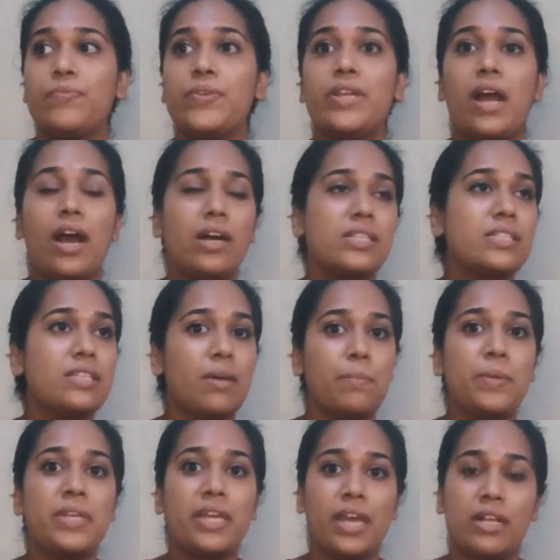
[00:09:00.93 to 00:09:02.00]
then ask
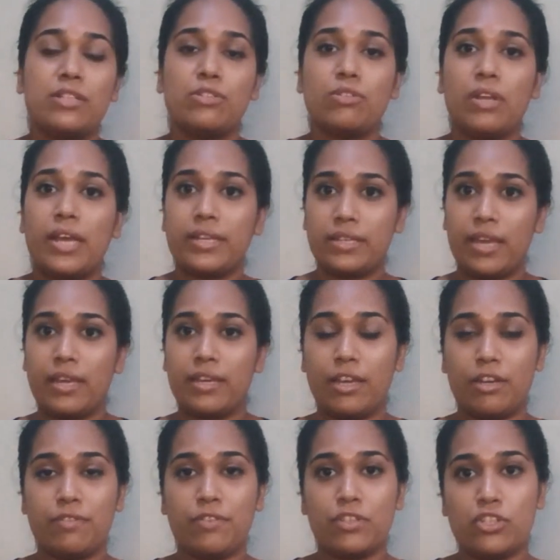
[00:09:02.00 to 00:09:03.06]
somebody else to, like,
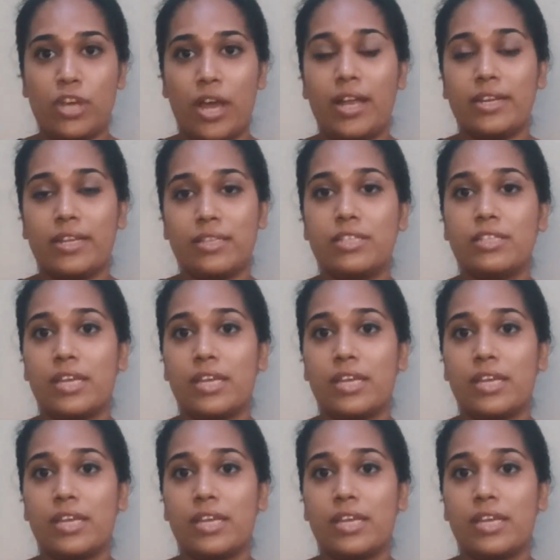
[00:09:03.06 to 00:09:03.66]
care of your child.